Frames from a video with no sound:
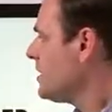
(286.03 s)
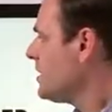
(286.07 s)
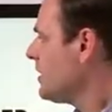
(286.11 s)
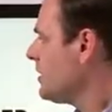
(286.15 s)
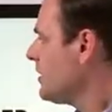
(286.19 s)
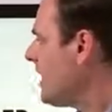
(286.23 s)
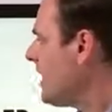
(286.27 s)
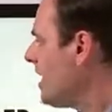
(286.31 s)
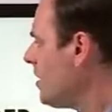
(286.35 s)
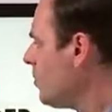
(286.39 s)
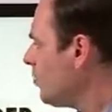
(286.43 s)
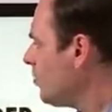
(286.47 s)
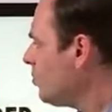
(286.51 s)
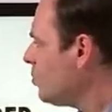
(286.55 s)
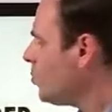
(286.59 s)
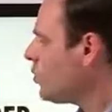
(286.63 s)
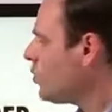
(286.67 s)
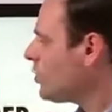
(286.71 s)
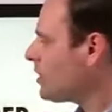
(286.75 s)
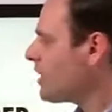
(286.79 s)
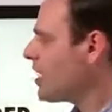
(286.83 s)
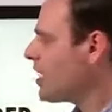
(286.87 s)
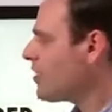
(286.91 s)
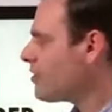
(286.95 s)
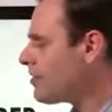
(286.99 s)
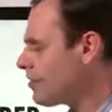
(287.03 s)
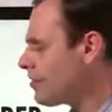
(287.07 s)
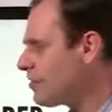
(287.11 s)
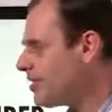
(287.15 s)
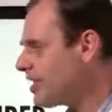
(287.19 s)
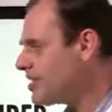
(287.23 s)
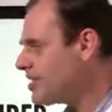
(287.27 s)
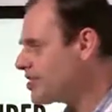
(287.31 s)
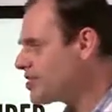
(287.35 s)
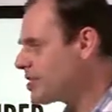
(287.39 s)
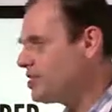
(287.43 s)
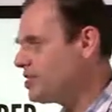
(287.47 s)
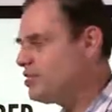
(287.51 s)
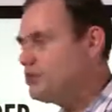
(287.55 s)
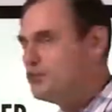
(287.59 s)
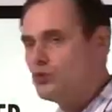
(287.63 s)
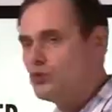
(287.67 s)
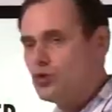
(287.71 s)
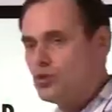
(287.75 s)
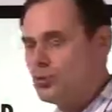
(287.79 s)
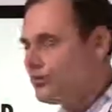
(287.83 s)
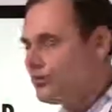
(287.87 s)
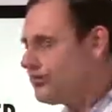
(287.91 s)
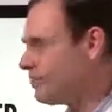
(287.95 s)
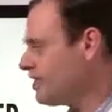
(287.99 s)
Now, what other things can you
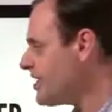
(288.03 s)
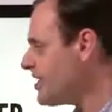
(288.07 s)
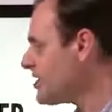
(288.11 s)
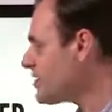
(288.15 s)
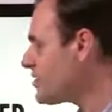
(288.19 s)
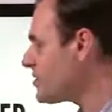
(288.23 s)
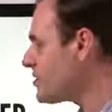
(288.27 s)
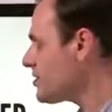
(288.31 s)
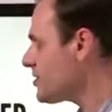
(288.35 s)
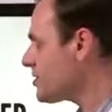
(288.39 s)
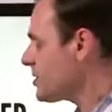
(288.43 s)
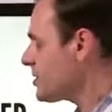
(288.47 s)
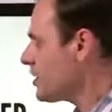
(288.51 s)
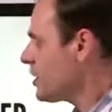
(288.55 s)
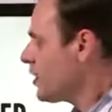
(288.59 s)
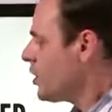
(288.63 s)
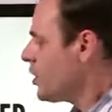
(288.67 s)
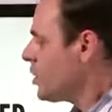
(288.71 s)
do with lists?